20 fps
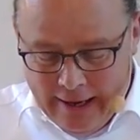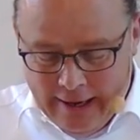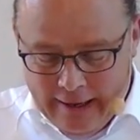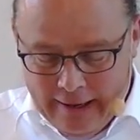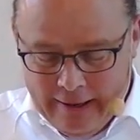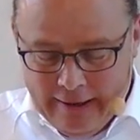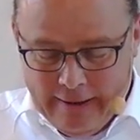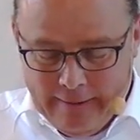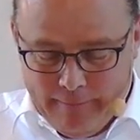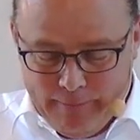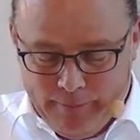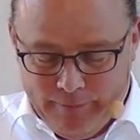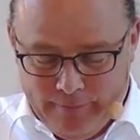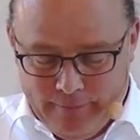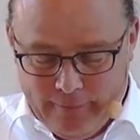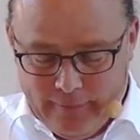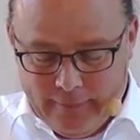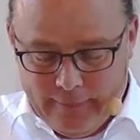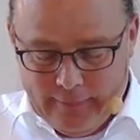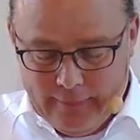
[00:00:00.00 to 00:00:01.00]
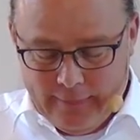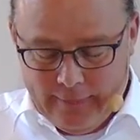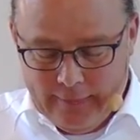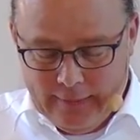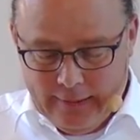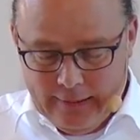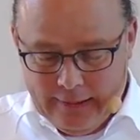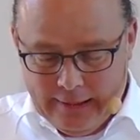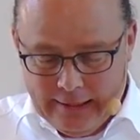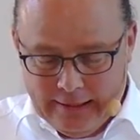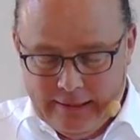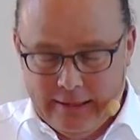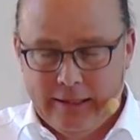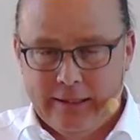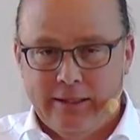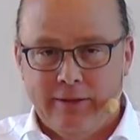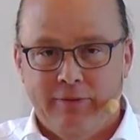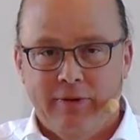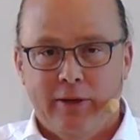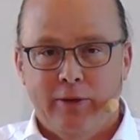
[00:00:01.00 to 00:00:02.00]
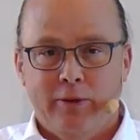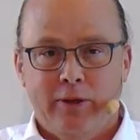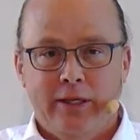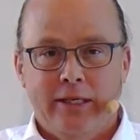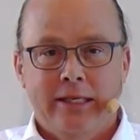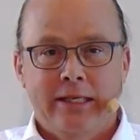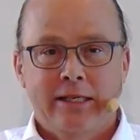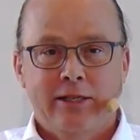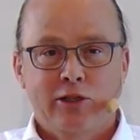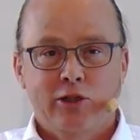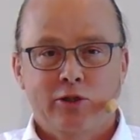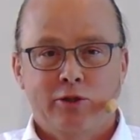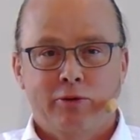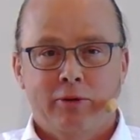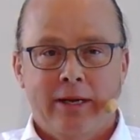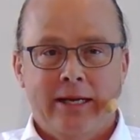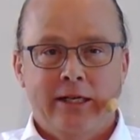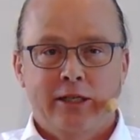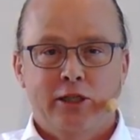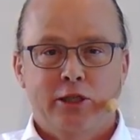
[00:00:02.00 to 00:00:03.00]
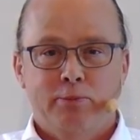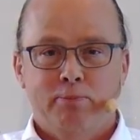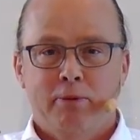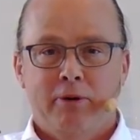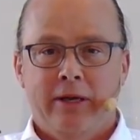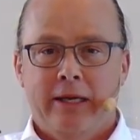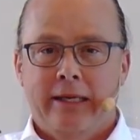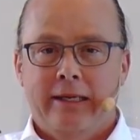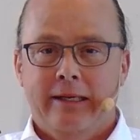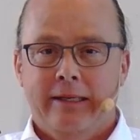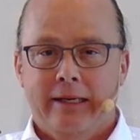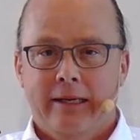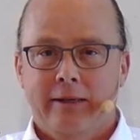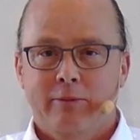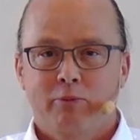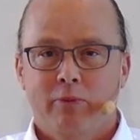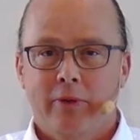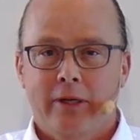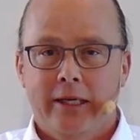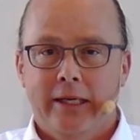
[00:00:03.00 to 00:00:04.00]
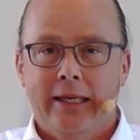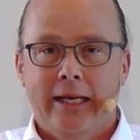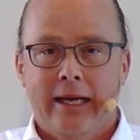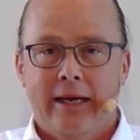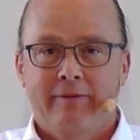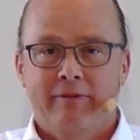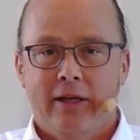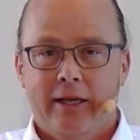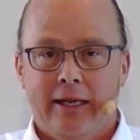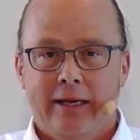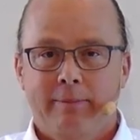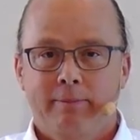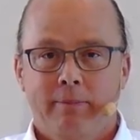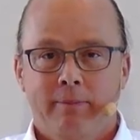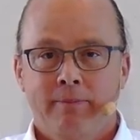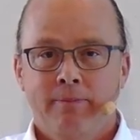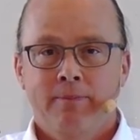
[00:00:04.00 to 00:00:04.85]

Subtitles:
This is a very strange spring that we have had